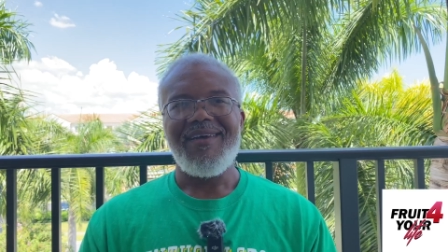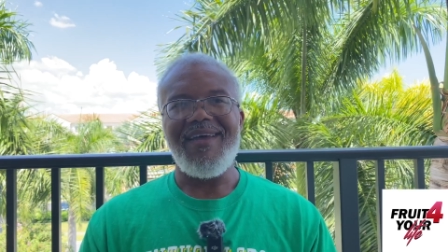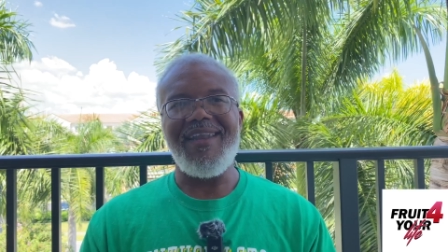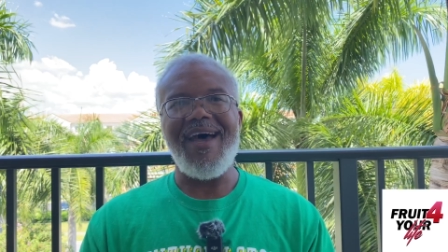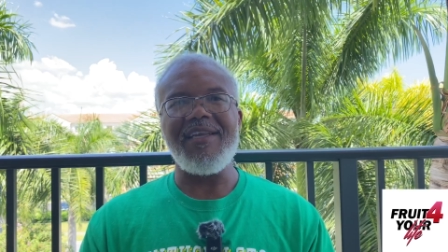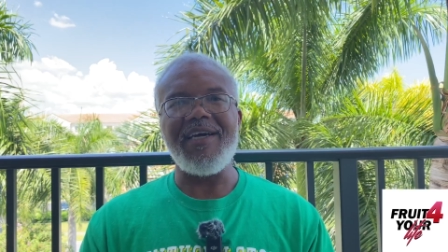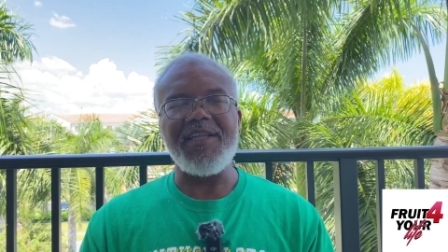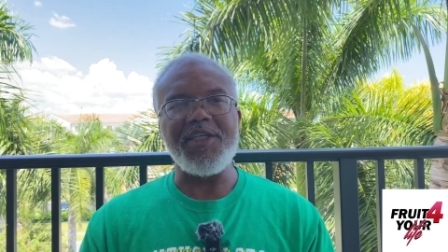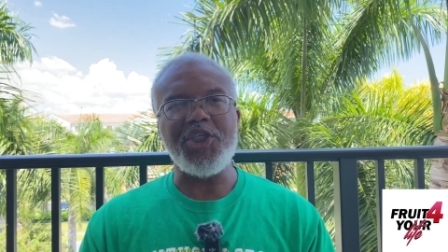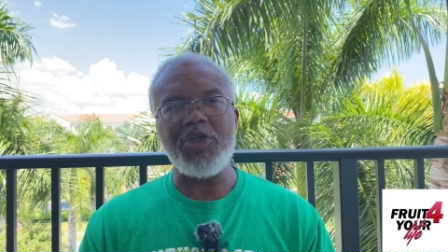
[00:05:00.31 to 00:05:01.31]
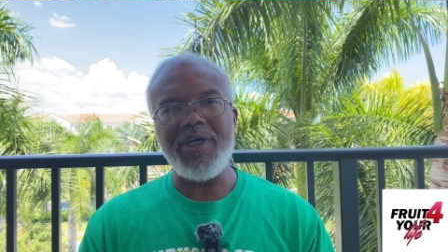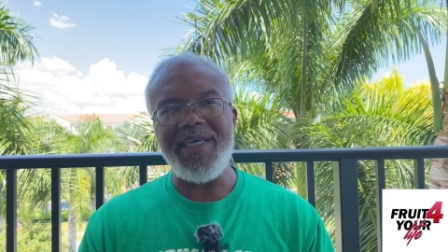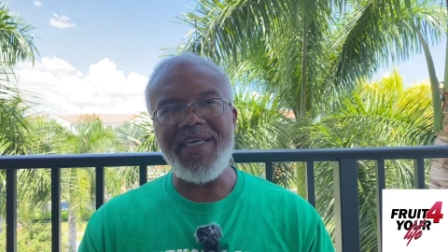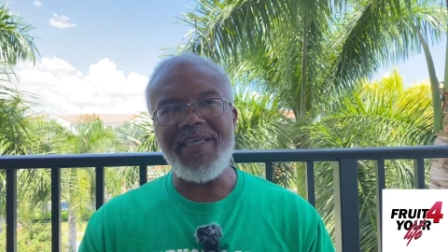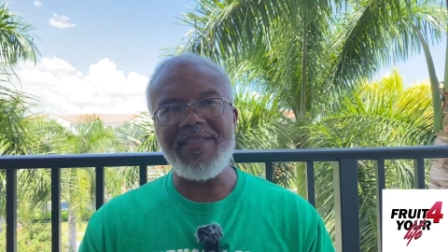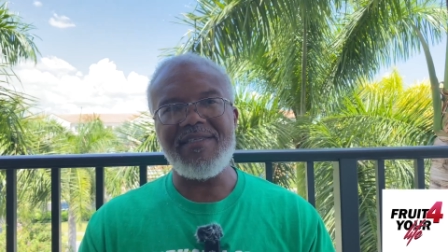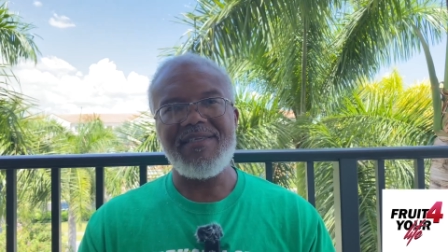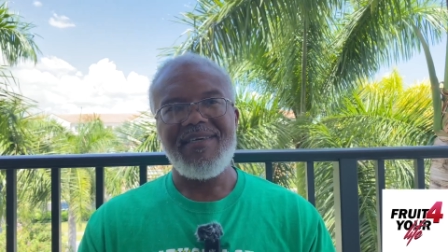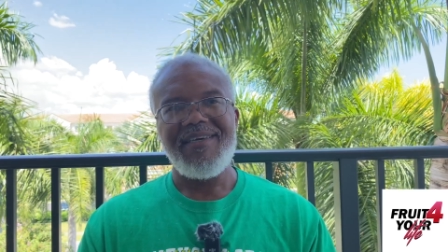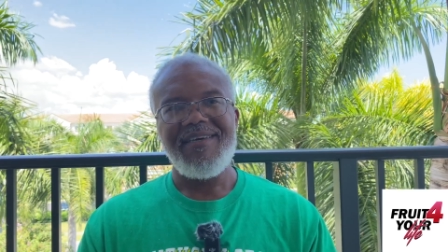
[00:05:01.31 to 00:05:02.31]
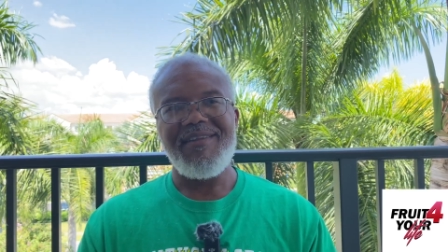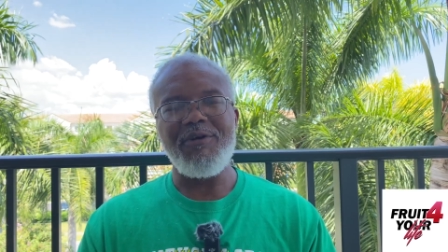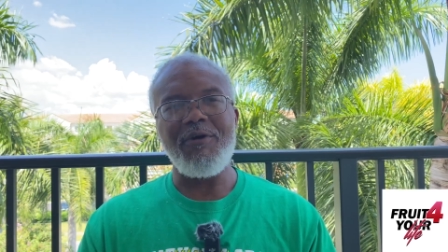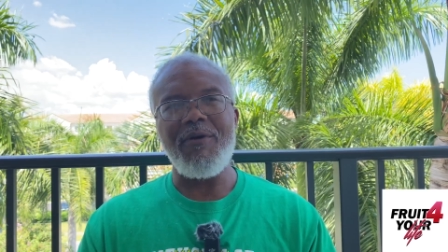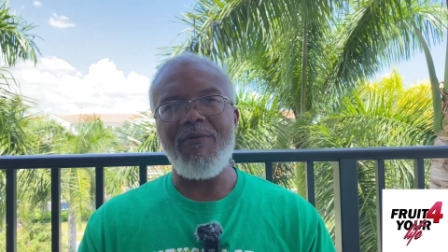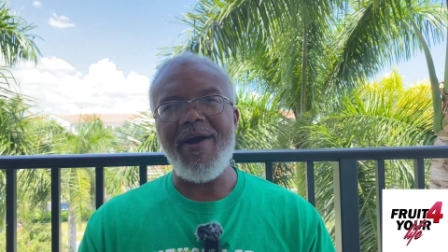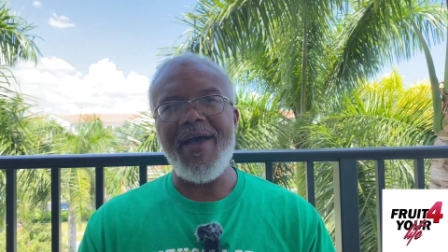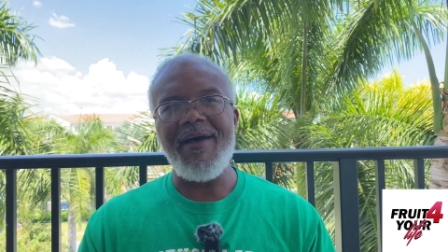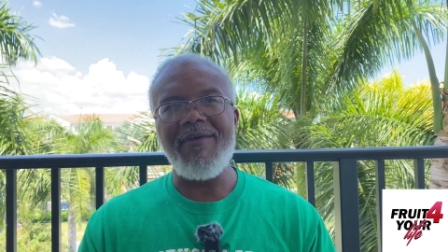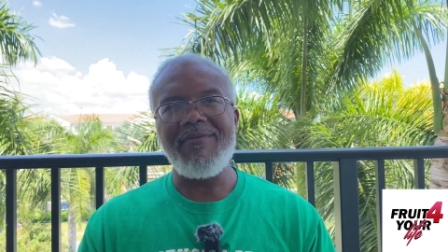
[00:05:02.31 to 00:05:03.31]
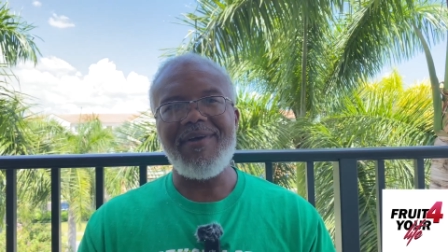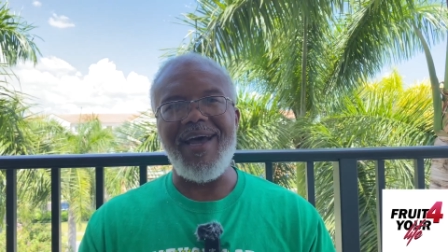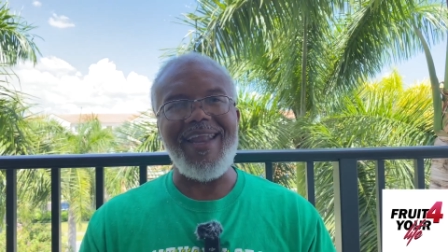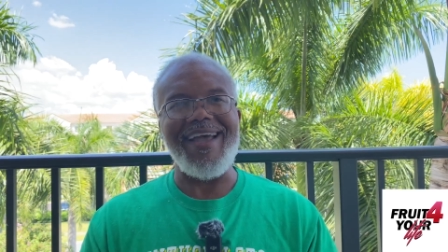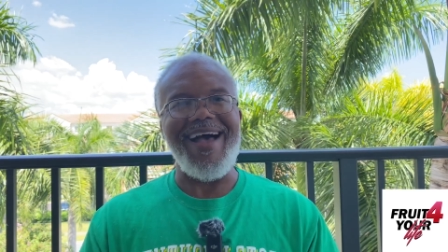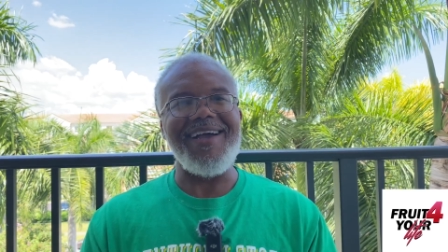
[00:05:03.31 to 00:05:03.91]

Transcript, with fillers: And I look at the trees that are around, I, like I